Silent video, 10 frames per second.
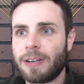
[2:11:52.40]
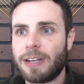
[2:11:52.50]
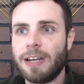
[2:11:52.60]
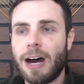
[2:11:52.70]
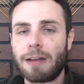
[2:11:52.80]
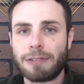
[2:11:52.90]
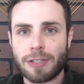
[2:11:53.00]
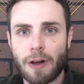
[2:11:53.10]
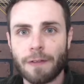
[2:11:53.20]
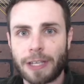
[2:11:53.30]
God
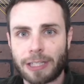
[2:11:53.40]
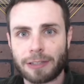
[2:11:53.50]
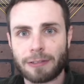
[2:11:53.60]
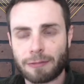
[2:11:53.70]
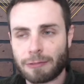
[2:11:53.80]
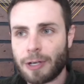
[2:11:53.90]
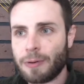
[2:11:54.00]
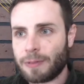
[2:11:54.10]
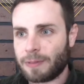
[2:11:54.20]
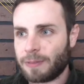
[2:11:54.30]
resolving it through
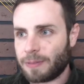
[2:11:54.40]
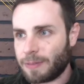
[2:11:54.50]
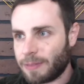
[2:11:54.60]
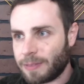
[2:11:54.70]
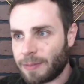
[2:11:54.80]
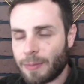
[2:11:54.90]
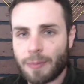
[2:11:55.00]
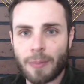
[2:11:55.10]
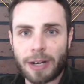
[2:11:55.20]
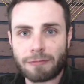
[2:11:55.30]

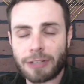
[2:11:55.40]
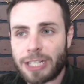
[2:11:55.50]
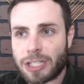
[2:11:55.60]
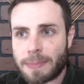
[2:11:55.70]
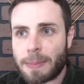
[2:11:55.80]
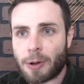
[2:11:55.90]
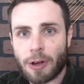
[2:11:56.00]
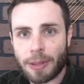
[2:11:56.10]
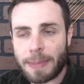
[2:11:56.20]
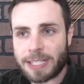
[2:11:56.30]
what religious people call
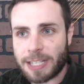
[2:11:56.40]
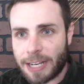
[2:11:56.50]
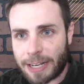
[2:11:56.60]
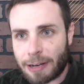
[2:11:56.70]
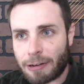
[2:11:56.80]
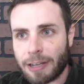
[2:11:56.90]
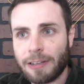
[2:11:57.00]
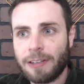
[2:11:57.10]
the Messianic era,